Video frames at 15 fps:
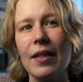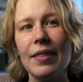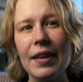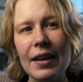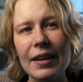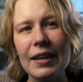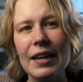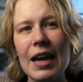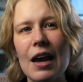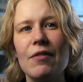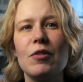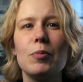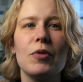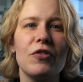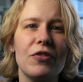They can have
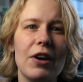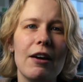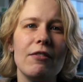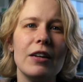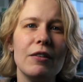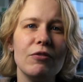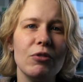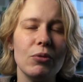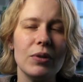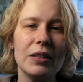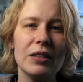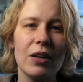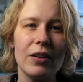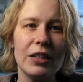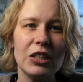a profound
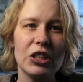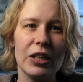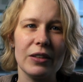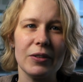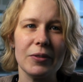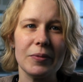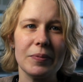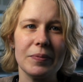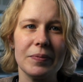influence on each other.